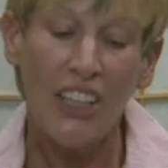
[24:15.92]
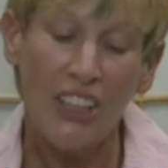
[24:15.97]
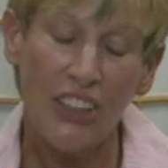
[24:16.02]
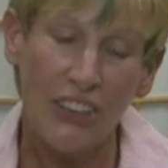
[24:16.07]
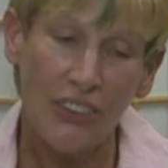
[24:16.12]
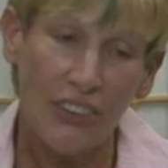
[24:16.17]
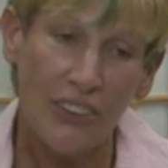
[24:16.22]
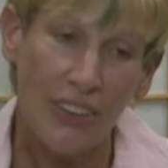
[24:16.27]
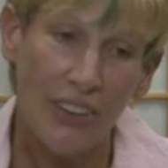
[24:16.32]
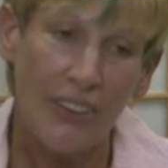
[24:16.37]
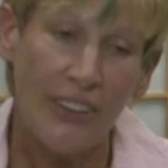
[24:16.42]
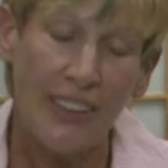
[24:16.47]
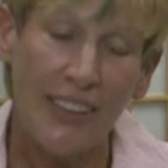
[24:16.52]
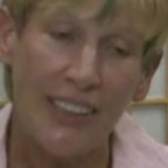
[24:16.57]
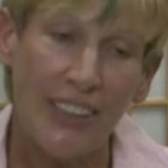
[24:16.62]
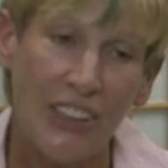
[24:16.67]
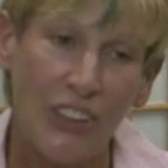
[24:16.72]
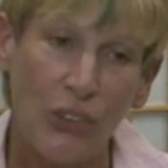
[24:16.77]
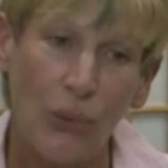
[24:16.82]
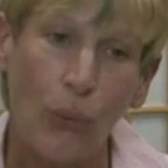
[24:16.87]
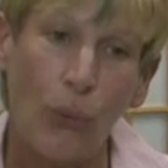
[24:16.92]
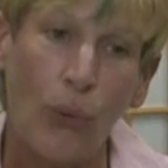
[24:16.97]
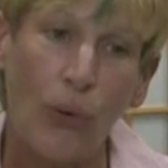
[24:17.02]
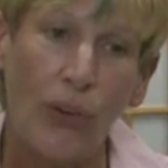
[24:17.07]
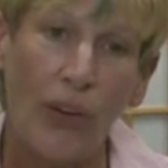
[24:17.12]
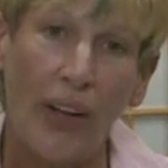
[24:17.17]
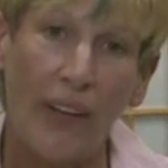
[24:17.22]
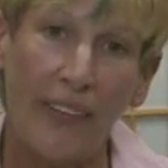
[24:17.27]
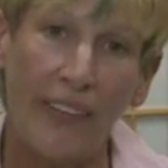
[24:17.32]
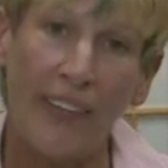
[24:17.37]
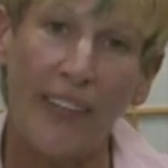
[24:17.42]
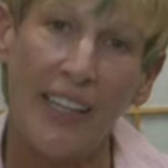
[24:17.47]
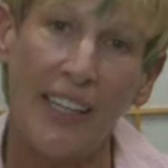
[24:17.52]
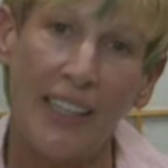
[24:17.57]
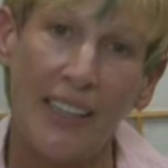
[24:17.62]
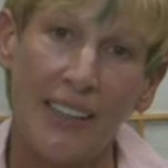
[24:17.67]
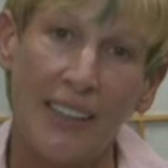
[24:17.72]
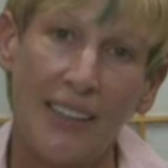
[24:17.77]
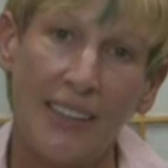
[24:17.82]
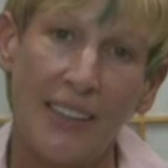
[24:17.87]
You're closing a door on
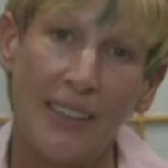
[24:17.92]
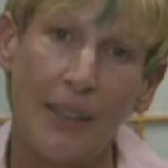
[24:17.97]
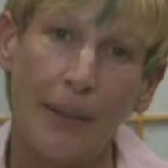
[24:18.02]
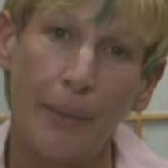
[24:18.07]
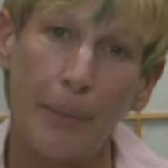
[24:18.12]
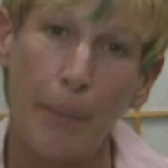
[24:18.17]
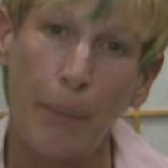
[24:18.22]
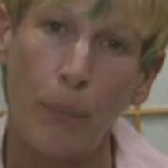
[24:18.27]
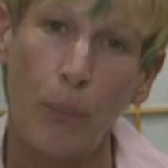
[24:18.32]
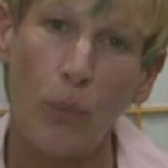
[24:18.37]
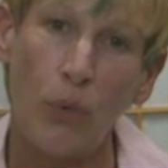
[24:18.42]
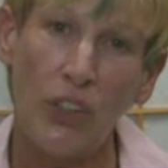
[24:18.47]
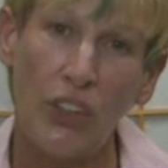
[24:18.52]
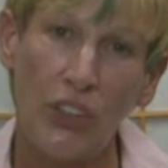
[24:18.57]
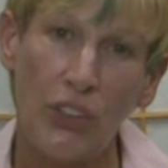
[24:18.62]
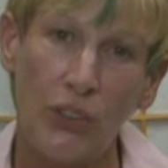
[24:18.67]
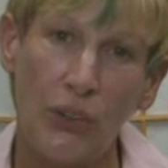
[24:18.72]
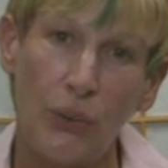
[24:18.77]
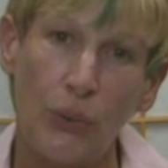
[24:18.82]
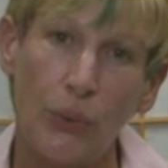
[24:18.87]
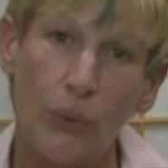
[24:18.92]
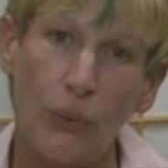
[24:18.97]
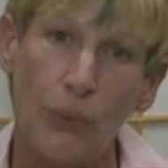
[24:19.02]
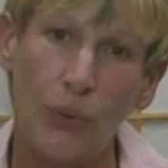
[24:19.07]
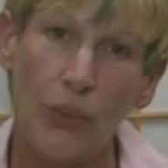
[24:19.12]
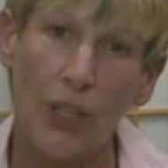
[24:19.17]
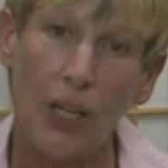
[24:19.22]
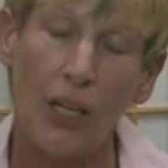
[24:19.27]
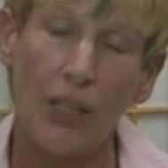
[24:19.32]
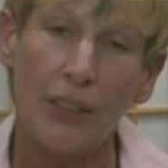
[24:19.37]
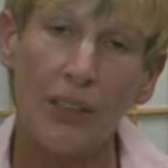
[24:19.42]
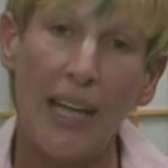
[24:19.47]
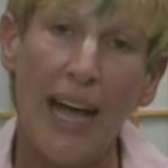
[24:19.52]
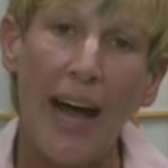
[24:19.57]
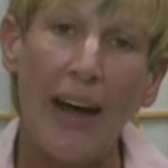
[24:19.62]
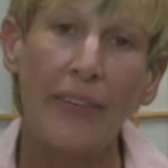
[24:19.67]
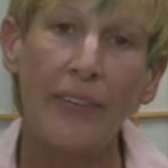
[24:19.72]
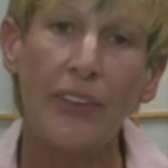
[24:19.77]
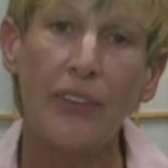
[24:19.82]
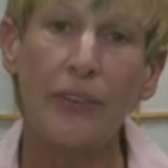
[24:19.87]
things when you
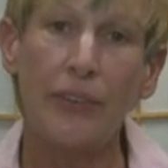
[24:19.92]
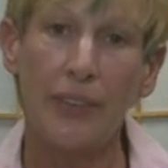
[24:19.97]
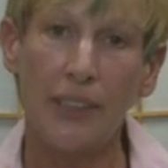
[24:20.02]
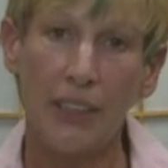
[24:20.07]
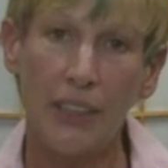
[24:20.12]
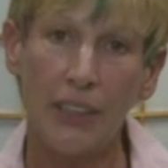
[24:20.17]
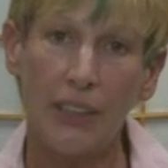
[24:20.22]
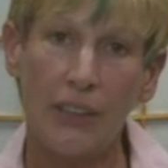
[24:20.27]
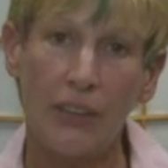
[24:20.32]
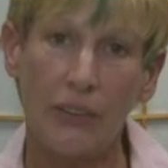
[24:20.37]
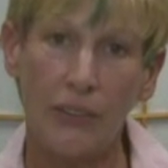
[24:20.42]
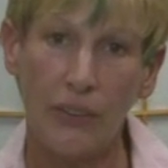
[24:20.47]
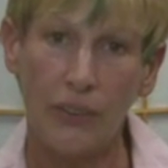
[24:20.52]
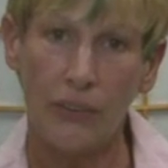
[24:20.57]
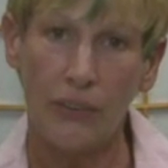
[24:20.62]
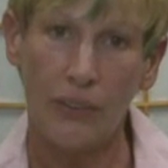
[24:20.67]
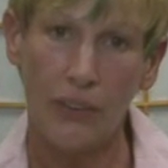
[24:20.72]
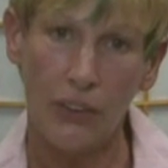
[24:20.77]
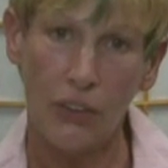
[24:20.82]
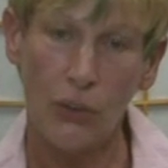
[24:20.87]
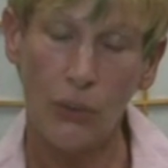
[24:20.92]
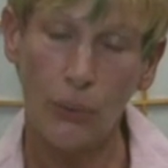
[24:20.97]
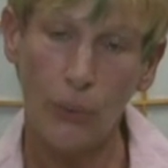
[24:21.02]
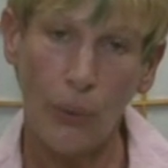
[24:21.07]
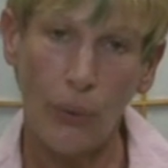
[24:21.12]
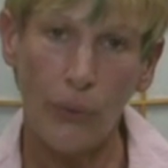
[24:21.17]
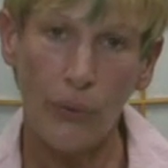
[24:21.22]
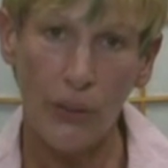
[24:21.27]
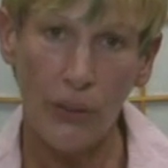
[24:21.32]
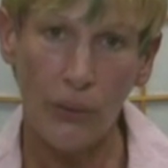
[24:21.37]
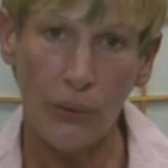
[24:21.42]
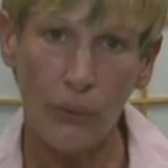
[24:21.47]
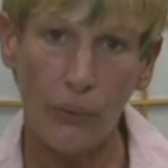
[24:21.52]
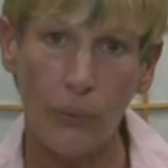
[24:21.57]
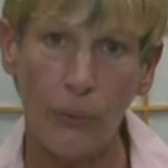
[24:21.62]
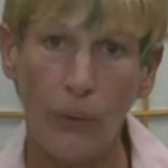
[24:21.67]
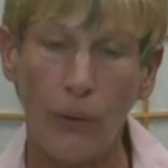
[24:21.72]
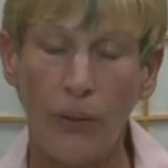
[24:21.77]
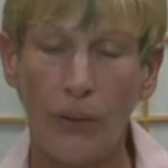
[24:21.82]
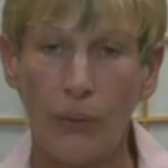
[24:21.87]
allow your ego to control
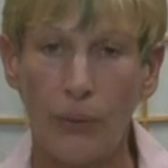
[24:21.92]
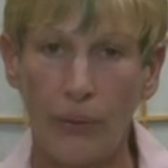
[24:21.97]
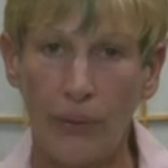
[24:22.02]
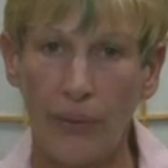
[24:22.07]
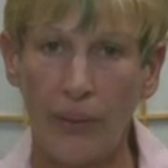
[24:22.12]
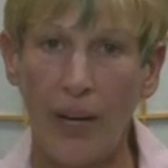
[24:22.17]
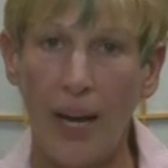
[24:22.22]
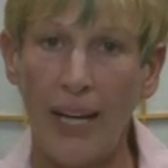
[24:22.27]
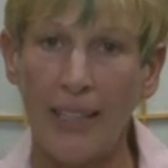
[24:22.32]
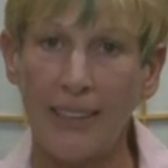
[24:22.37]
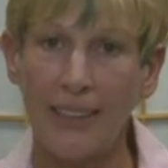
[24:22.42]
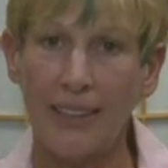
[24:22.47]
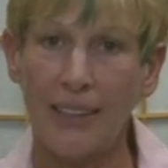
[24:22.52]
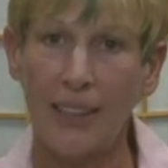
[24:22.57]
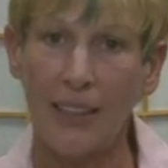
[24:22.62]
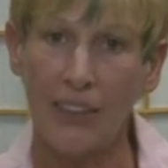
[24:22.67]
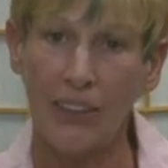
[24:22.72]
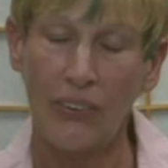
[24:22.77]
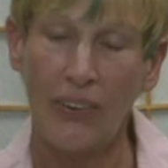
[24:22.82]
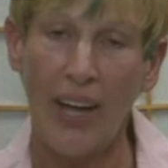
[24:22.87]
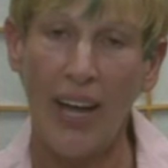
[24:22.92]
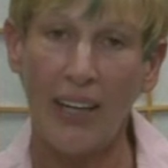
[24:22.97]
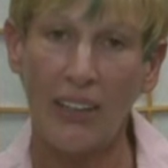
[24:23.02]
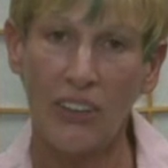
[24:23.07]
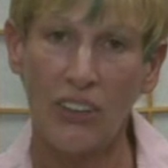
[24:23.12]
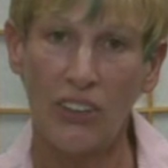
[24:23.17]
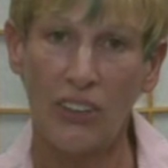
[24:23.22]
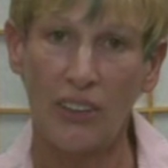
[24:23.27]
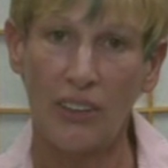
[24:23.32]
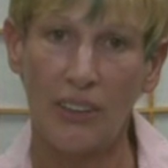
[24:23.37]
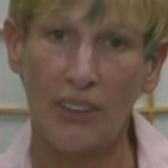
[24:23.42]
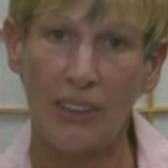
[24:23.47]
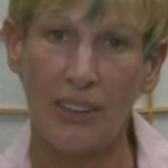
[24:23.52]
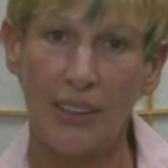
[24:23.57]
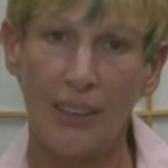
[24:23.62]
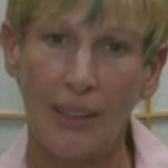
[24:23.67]
you, your thoughts, and your actions.